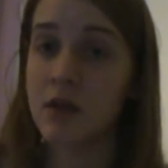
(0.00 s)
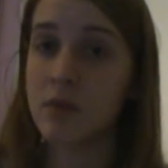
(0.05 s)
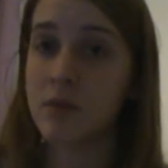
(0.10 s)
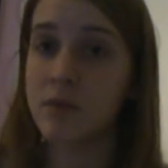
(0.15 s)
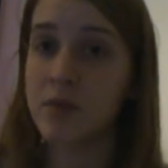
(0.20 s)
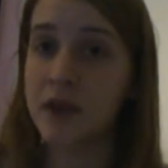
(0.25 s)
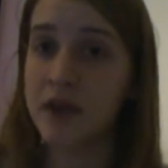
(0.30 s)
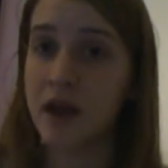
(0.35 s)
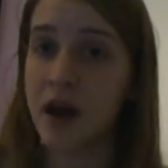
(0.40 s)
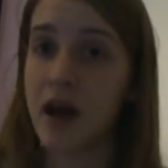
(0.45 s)

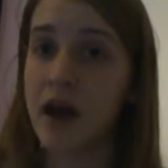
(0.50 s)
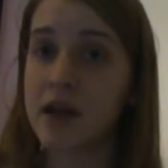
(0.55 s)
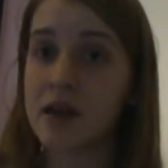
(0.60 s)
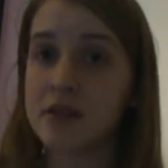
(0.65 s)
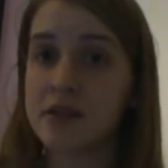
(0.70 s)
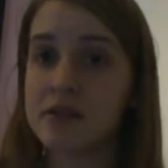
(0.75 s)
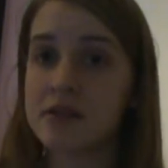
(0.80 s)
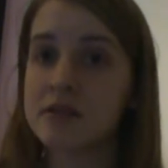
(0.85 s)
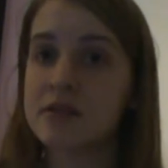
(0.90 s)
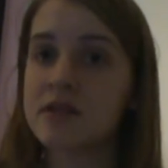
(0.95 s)

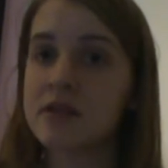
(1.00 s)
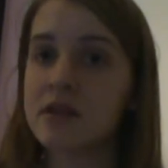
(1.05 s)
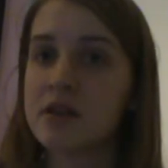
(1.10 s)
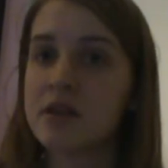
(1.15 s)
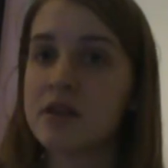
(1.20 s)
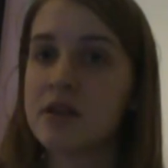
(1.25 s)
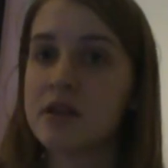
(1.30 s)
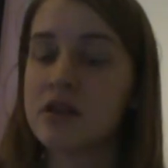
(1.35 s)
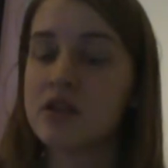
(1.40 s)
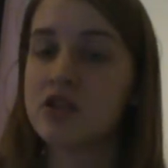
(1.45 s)
because
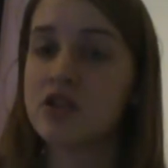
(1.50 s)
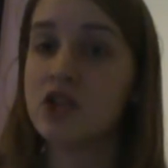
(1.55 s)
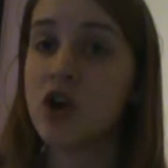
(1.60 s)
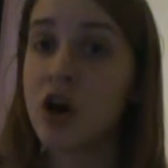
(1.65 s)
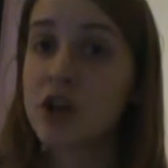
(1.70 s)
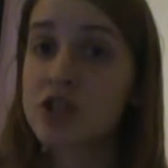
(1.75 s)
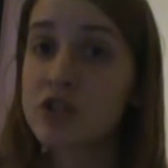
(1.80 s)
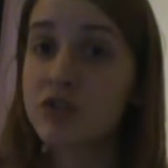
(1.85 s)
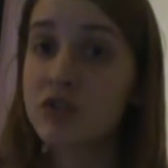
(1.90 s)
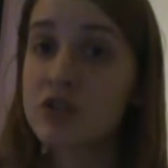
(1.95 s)

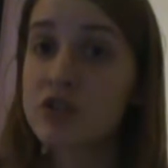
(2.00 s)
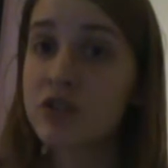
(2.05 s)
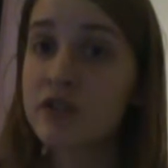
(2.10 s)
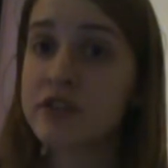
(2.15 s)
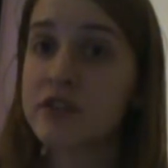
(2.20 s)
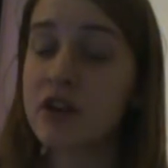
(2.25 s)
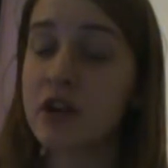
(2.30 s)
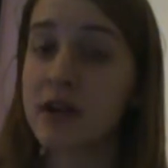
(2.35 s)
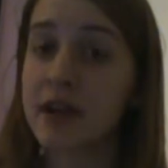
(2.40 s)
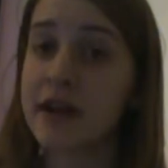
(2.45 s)
not just for
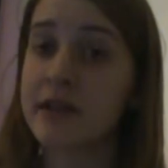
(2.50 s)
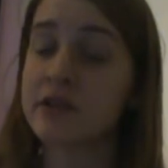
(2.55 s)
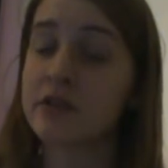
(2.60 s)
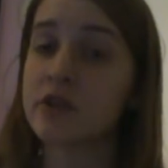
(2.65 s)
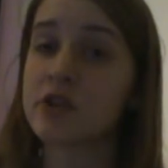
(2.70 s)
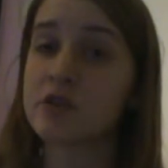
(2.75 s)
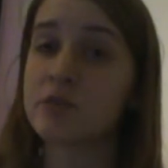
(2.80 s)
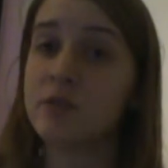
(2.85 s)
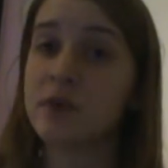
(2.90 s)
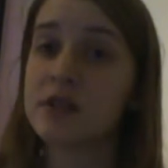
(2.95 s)
service dog
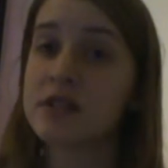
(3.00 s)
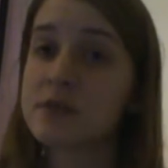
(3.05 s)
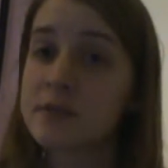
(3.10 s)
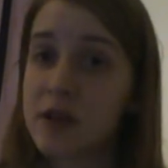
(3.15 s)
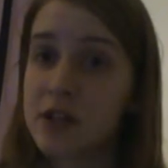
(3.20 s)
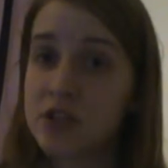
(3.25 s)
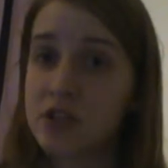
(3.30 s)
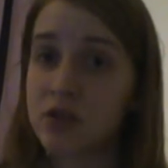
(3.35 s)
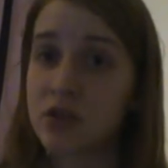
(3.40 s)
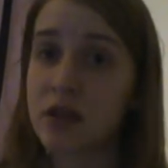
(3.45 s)
handlers, but
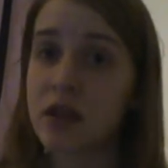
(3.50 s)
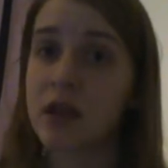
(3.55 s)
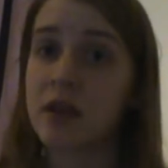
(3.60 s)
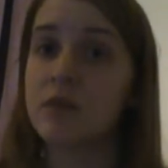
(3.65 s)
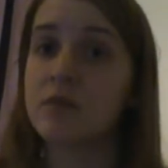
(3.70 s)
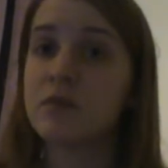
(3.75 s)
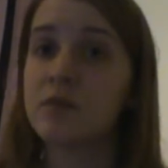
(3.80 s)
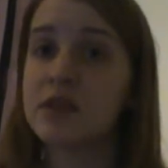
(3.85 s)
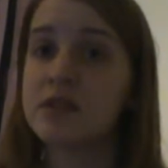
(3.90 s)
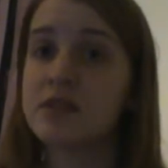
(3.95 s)
especially
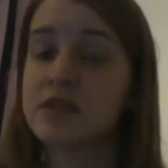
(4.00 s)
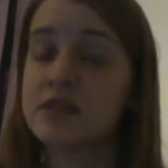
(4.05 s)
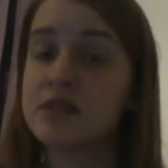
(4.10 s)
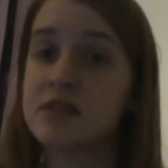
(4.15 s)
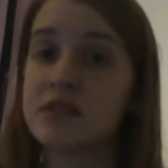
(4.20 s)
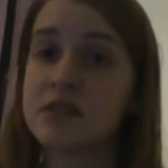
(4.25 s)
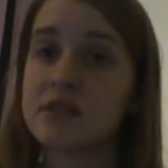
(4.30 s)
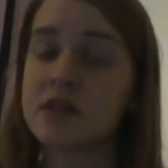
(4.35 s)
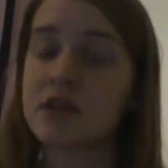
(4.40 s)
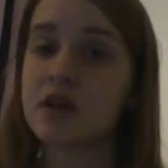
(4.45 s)
because
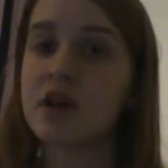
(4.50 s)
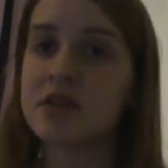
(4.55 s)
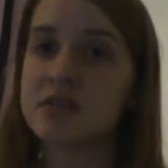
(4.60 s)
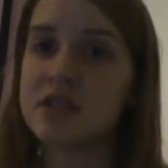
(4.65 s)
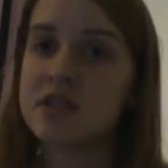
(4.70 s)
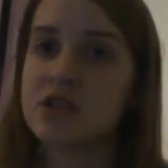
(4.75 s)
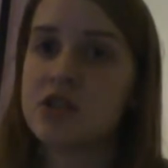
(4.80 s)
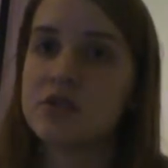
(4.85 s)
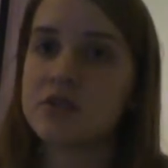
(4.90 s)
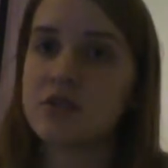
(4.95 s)
it's going to cause
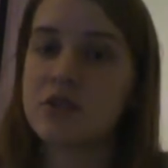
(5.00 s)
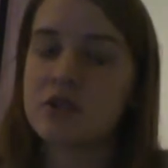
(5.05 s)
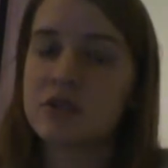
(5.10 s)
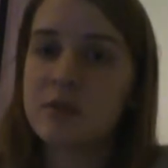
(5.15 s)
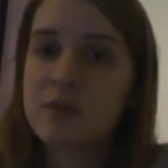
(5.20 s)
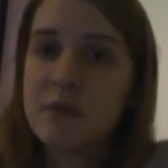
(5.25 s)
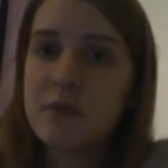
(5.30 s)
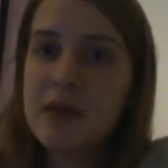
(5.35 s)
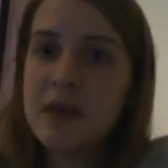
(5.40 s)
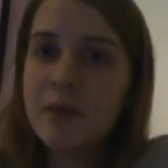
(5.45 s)
issues. And there's
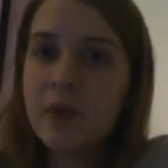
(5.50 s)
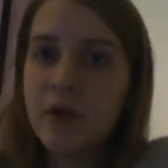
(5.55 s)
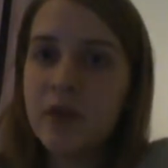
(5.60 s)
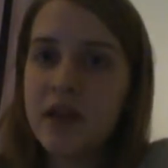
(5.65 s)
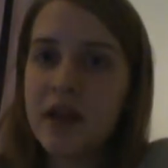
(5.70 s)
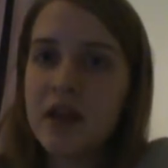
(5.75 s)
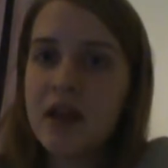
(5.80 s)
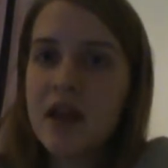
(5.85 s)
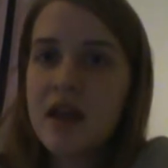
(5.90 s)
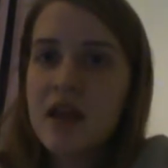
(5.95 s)
going to be people
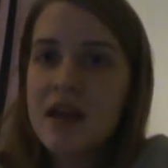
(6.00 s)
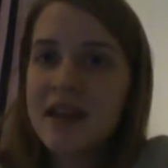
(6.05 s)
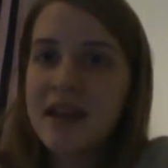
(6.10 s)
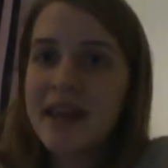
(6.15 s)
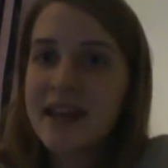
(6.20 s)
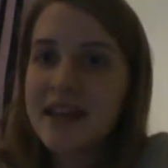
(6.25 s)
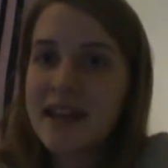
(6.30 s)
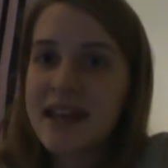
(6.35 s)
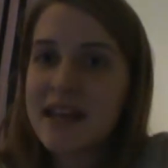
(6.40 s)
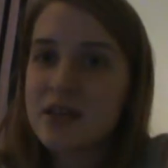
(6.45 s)
that
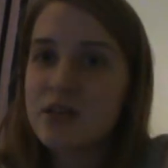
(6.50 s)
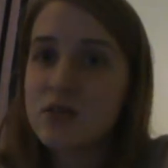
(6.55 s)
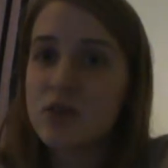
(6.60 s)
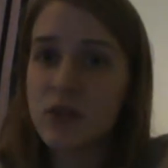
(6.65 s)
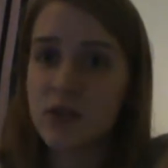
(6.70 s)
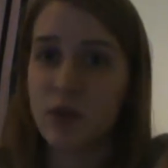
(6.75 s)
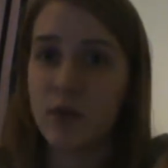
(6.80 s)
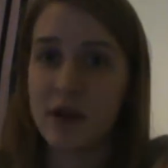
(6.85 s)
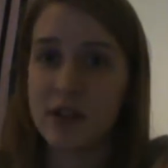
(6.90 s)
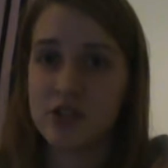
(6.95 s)
can't handle
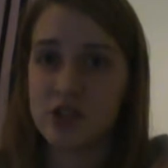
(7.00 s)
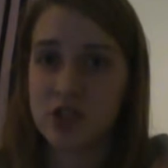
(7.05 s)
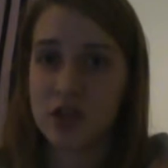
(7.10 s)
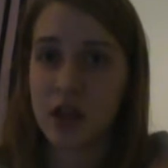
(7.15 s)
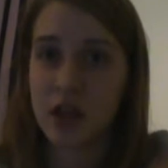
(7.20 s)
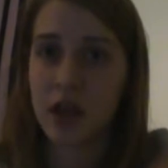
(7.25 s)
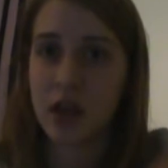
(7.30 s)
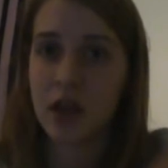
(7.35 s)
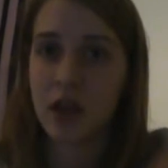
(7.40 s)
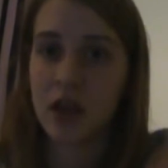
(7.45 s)
the
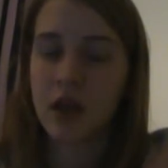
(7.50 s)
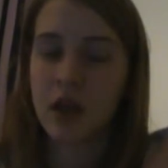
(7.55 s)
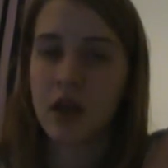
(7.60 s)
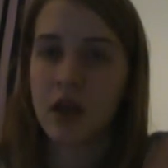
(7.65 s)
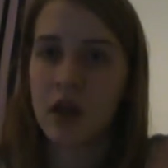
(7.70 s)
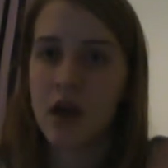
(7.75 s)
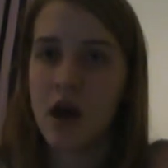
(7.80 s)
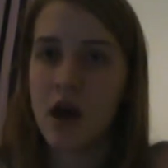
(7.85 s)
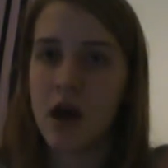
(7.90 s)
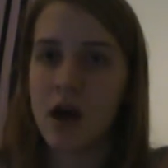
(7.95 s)
questioning,
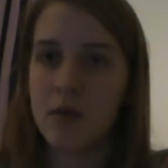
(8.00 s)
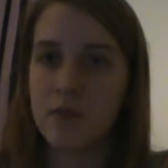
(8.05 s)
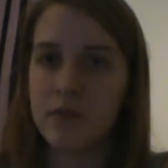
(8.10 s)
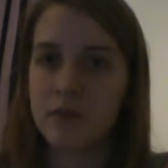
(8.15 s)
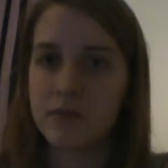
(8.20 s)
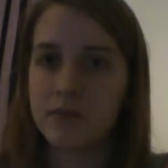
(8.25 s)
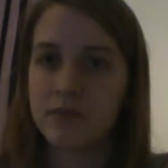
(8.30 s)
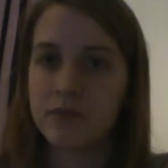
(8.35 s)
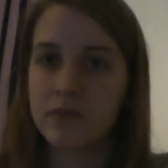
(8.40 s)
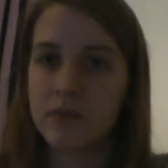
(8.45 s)

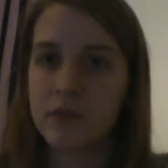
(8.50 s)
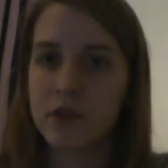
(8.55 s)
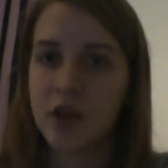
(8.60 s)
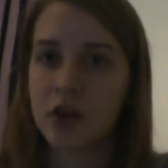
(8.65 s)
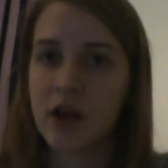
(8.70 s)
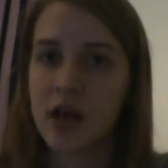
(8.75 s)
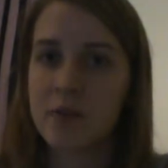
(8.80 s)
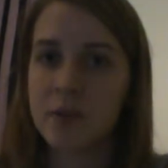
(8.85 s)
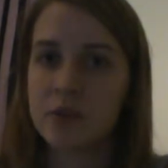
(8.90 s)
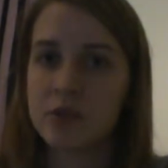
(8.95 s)
that
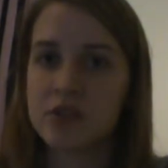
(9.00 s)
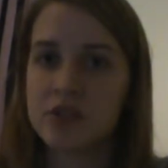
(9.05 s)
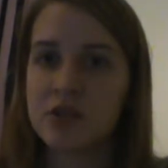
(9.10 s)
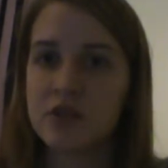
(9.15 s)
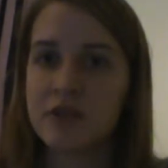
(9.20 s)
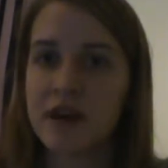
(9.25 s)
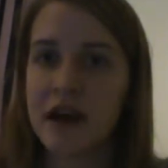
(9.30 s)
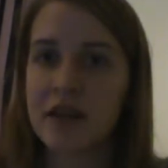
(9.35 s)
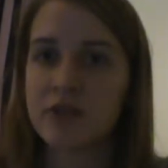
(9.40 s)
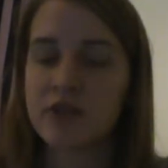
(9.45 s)
aren't able to do
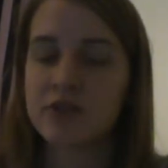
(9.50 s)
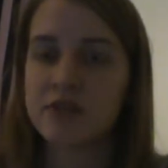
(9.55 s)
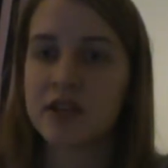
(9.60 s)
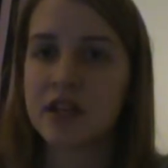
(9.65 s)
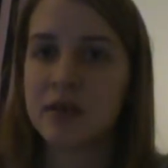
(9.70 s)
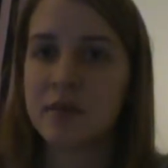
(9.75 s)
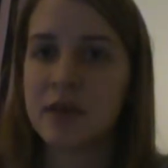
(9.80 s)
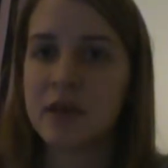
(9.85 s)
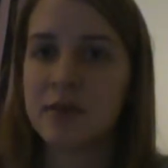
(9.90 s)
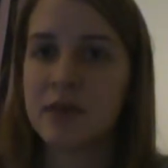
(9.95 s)
that. There's going
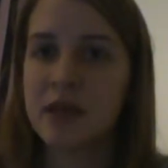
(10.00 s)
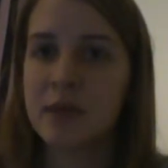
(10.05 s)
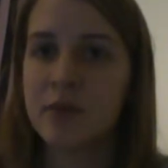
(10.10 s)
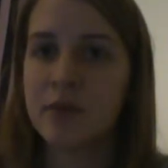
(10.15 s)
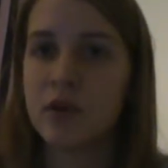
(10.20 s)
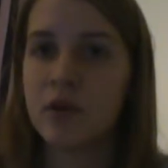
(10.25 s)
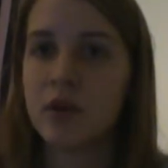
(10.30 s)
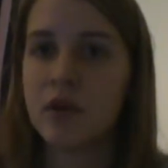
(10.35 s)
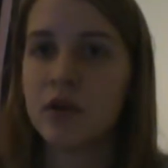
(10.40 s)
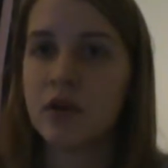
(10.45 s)
to be
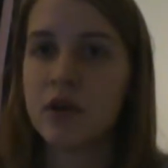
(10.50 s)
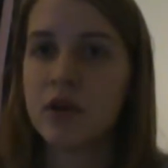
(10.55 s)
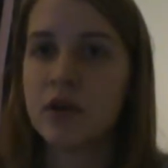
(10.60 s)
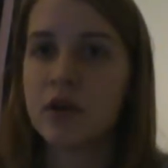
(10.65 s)
people,